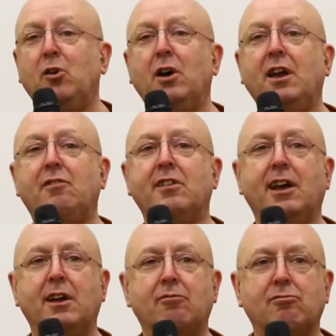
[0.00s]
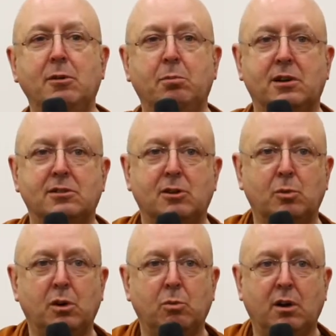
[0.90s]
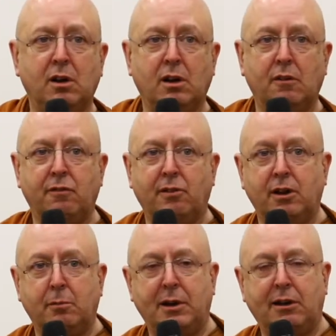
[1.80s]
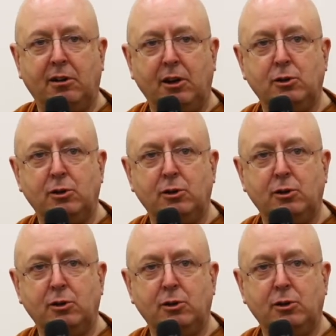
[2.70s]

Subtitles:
not even the head of Greenpeace and the World Wildlife Fund apparently